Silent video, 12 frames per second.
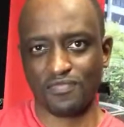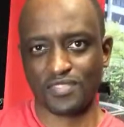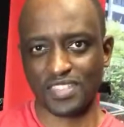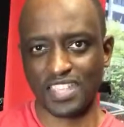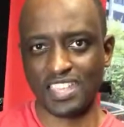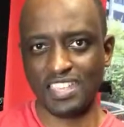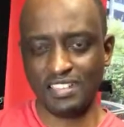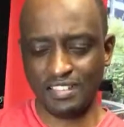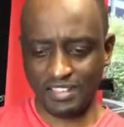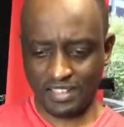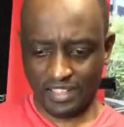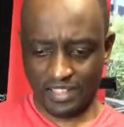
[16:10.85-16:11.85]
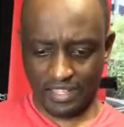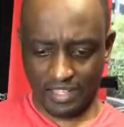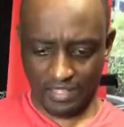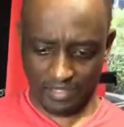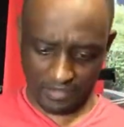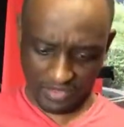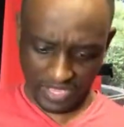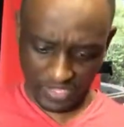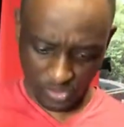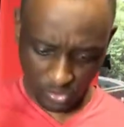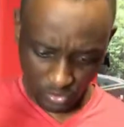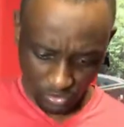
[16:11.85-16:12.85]
See,
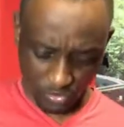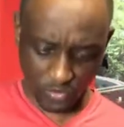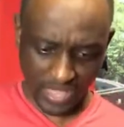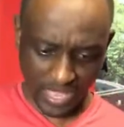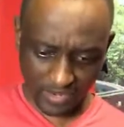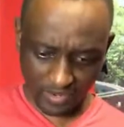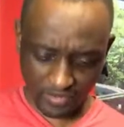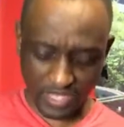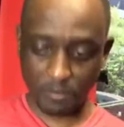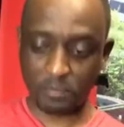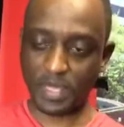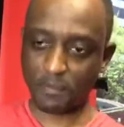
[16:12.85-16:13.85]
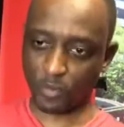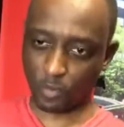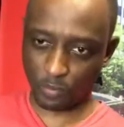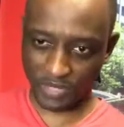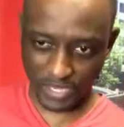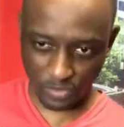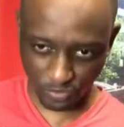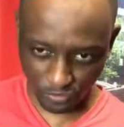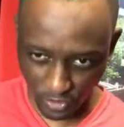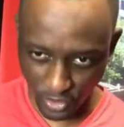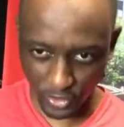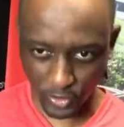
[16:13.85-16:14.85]
as you do that, then people will begin to
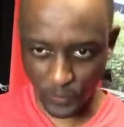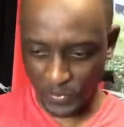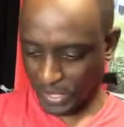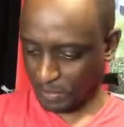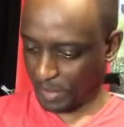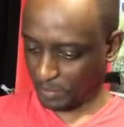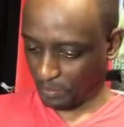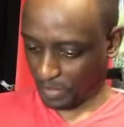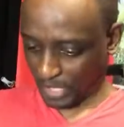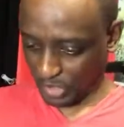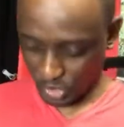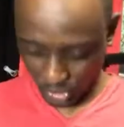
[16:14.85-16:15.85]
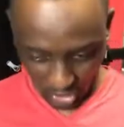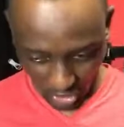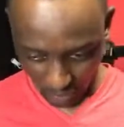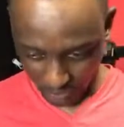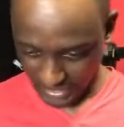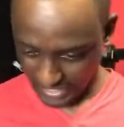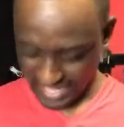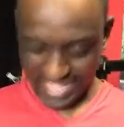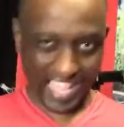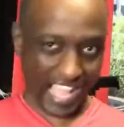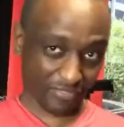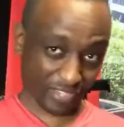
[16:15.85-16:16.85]
follow, people begin to copy.
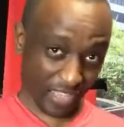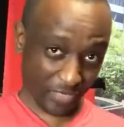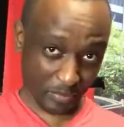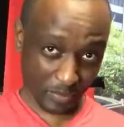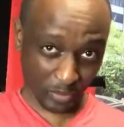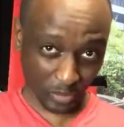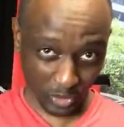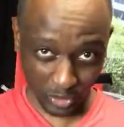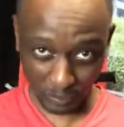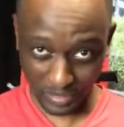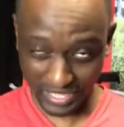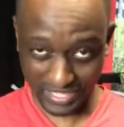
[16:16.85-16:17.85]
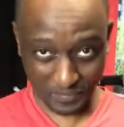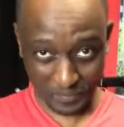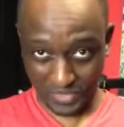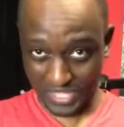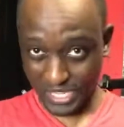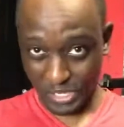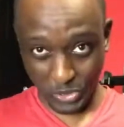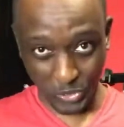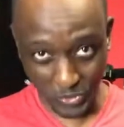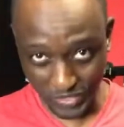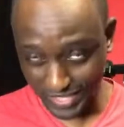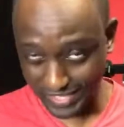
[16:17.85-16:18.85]
After other people copy it, then it
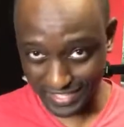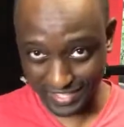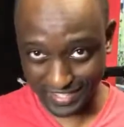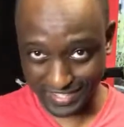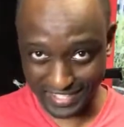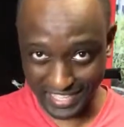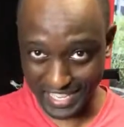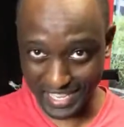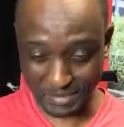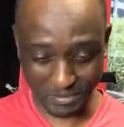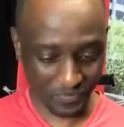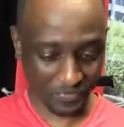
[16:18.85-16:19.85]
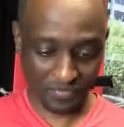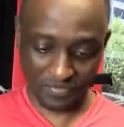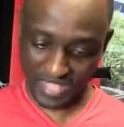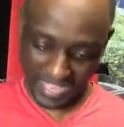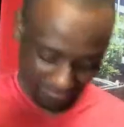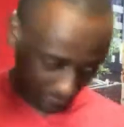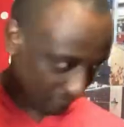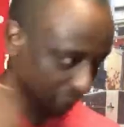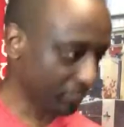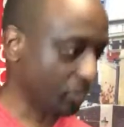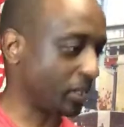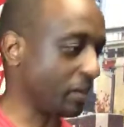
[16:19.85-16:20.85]
loses its steam. Then
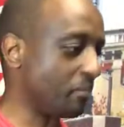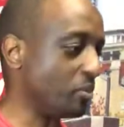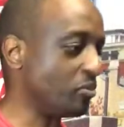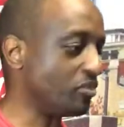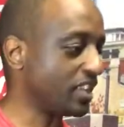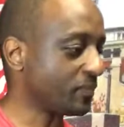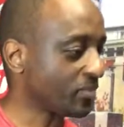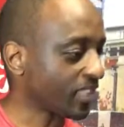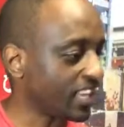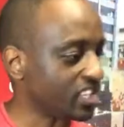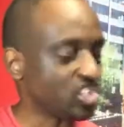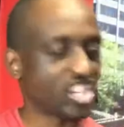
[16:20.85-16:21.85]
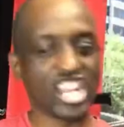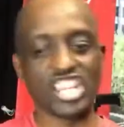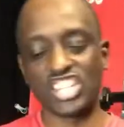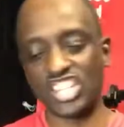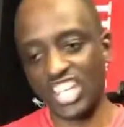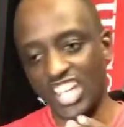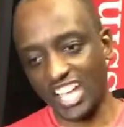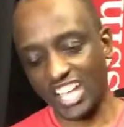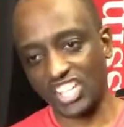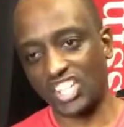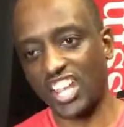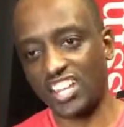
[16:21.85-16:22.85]
you keep moving and changing
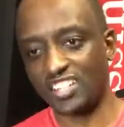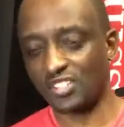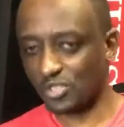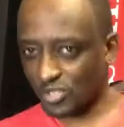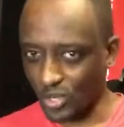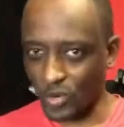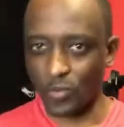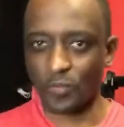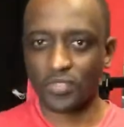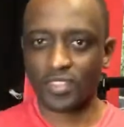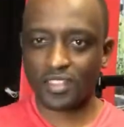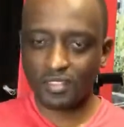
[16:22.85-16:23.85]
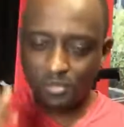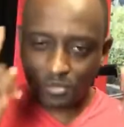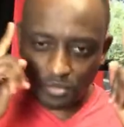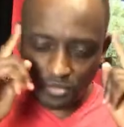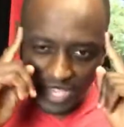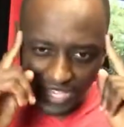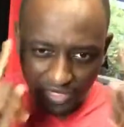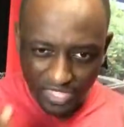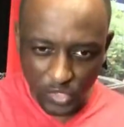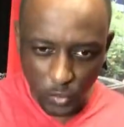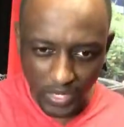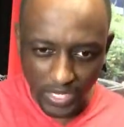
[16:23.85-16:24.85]
and changing. So think
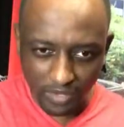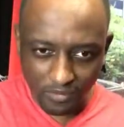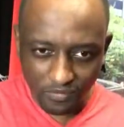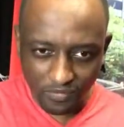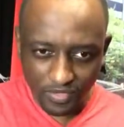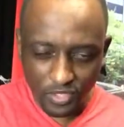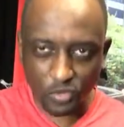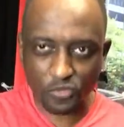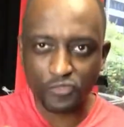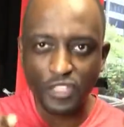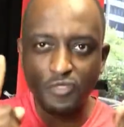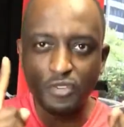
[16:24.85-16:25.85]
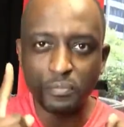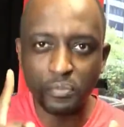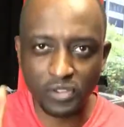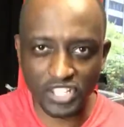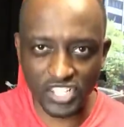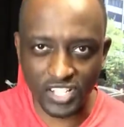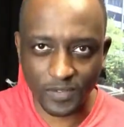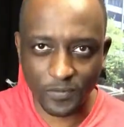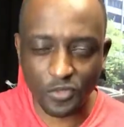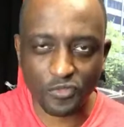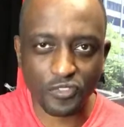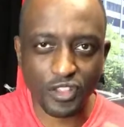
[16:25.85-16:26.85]
this way. Your favorite preacher,
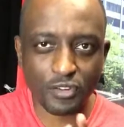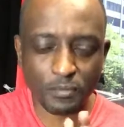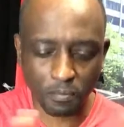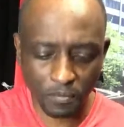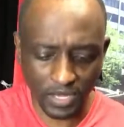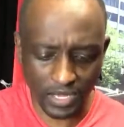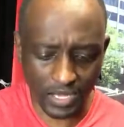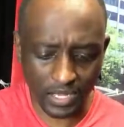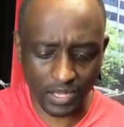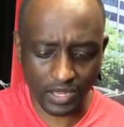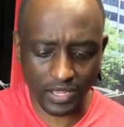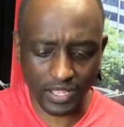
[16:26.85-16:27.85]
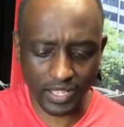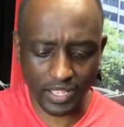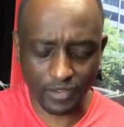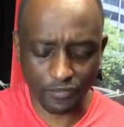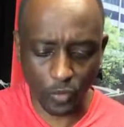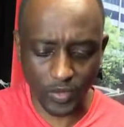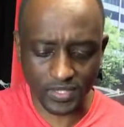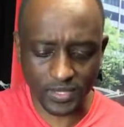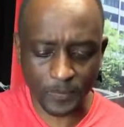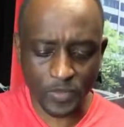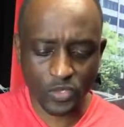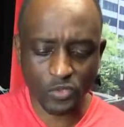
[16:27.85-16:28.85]
your favorite influencer,
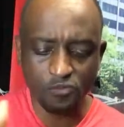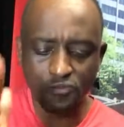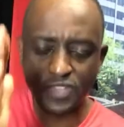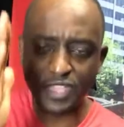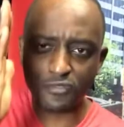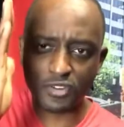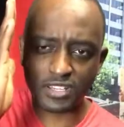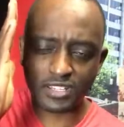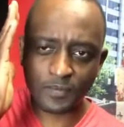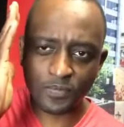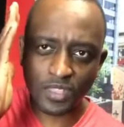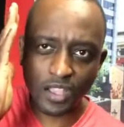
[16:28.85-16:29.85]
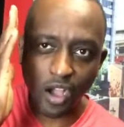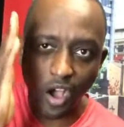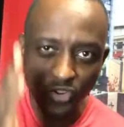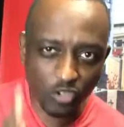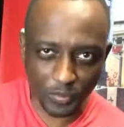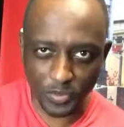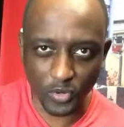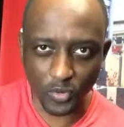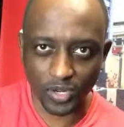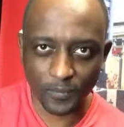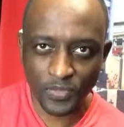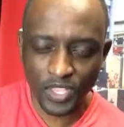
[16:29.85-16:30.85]
your favorite
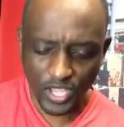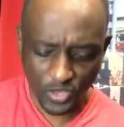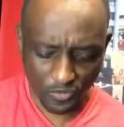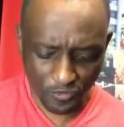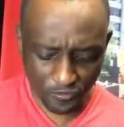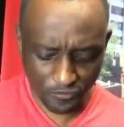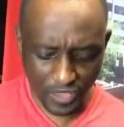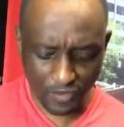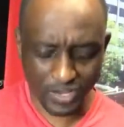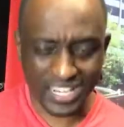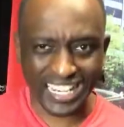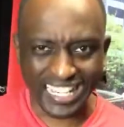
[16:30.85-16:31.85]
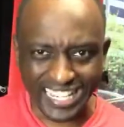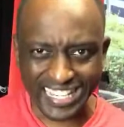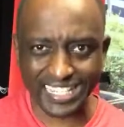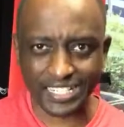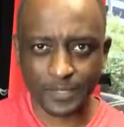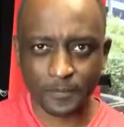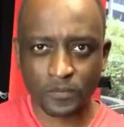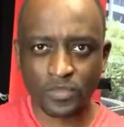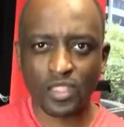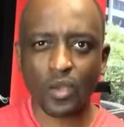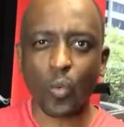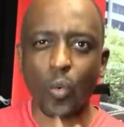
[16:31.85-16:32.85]
entrepreneur, your favorite leader,
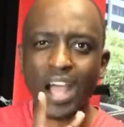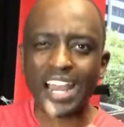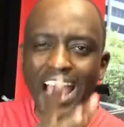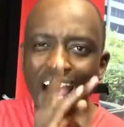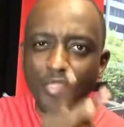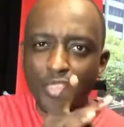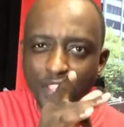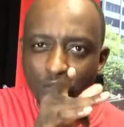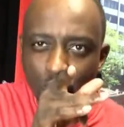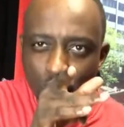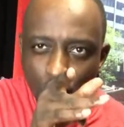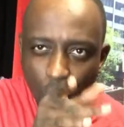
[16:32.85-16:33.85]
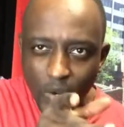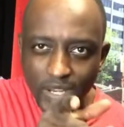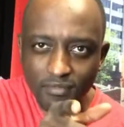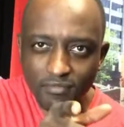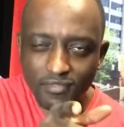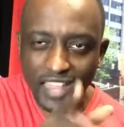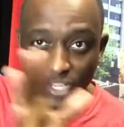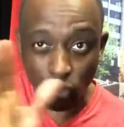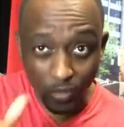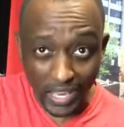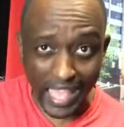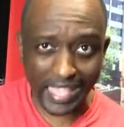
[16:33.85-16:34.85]
what are they doing that you
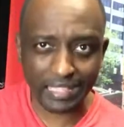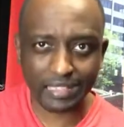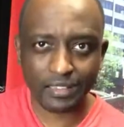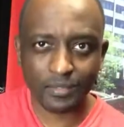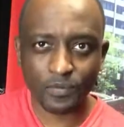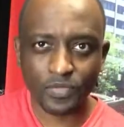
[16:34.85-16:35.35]
like?